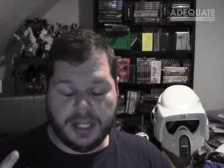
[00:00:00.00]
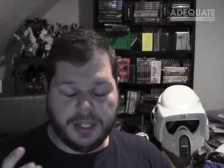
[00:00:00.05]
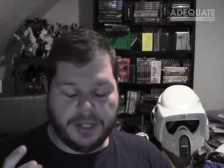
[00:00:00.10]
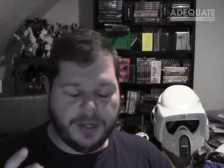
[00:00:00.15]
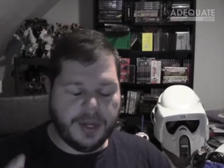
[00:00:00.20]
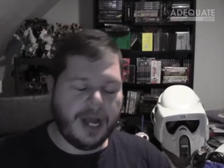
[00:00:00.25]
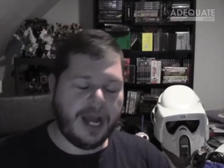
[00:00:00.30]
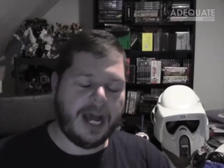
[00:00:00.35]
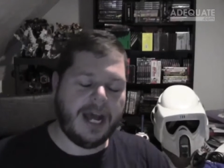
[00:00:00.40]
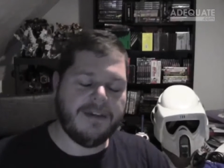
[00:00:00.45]

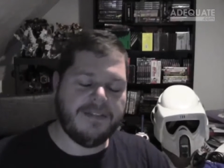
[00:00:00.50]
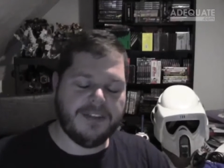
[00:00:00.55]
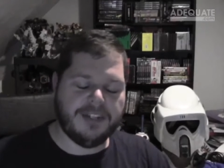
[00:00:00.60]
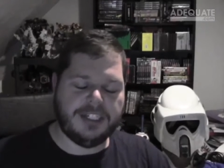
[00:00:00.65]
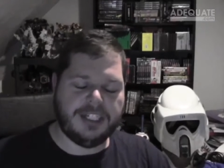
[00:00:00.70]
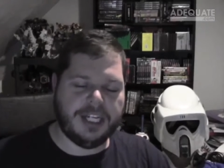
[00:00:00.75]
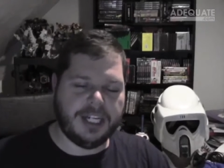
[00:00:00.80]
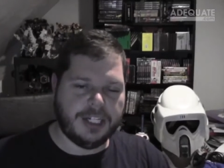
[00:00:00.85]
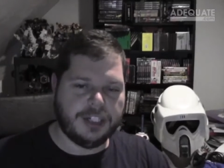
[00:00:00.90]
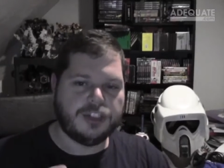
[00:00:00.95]
you have a
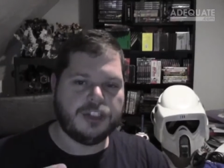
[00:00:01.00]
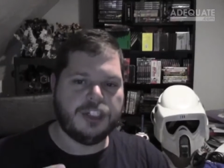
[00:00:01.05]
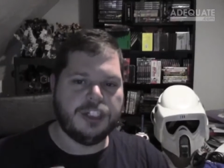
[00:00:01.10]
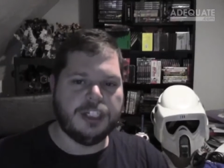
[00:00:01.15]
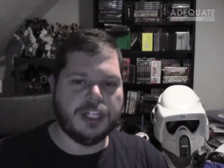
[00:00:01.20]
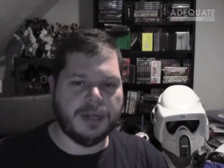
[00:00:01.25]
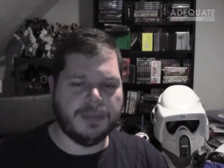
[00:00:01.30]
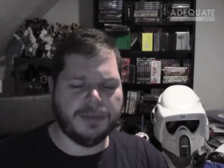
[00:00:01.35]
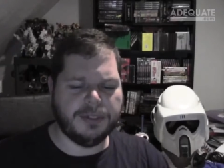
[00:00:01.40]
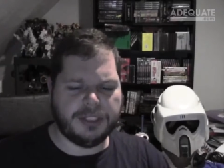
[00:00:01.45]
chance to
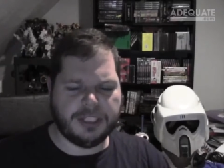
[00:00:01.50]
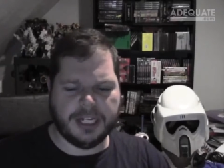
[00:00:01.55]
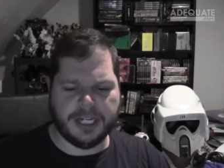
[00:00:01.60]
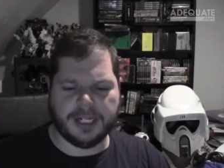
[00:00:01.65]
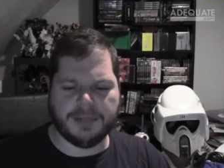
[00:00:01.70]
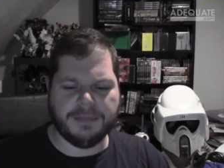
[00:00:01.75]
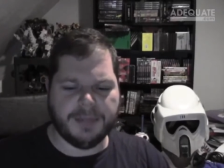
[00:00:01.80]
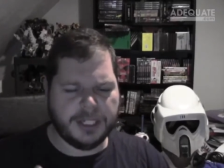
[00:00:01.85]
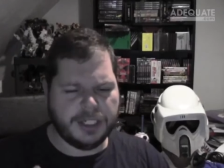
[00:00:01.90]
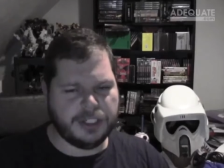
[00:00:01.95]
double
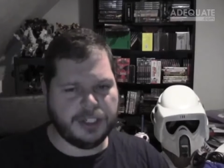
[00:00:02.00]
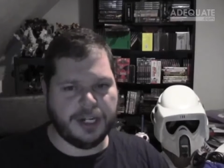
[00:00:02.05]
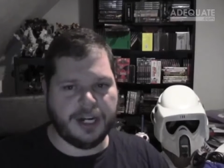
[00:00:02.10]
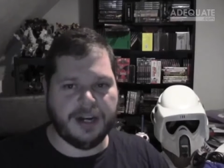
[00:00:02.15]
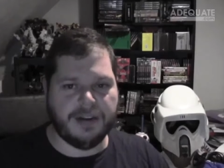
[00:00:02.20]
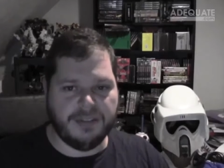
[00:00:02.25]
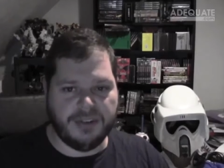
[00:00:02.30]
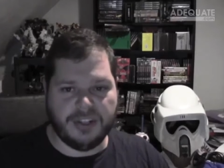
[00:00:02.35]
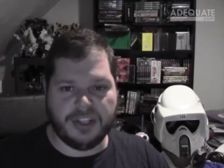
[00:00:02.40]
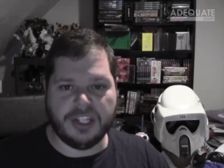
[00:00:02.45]
check, make sure
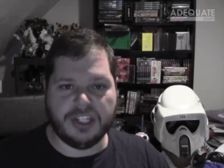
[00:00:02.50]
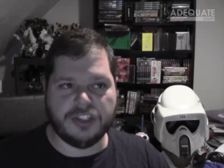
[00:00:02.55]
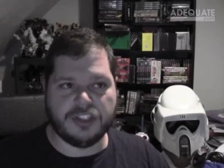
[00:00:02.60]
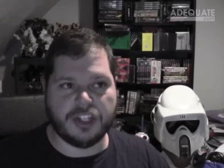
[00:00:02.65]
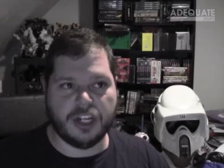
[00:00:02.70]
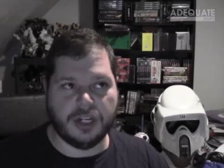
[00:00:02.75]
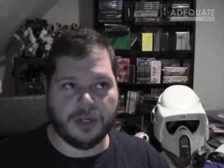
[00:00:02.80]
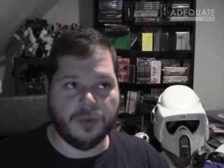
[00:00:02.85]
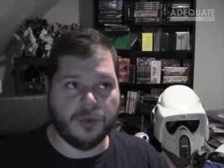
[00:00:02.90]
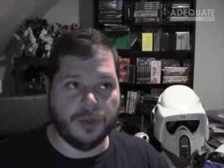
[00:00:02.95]
everything's
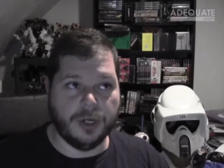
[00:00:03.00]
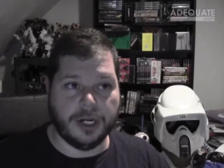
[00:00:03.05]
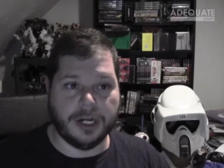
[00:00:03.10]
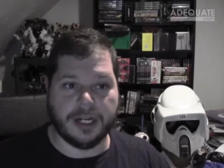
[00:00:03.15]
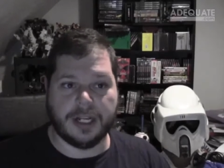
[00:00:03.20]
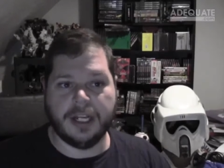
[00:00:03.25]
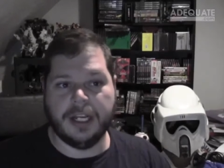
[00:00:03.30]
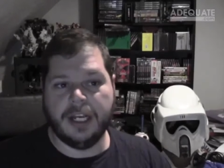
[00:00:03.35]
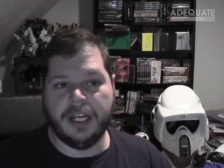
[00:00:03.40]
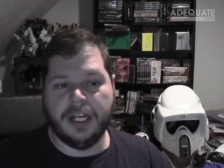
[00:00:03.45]
going to
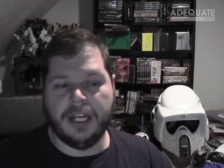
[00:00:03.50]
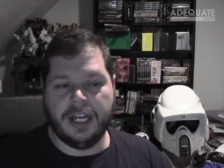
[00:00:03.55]
work.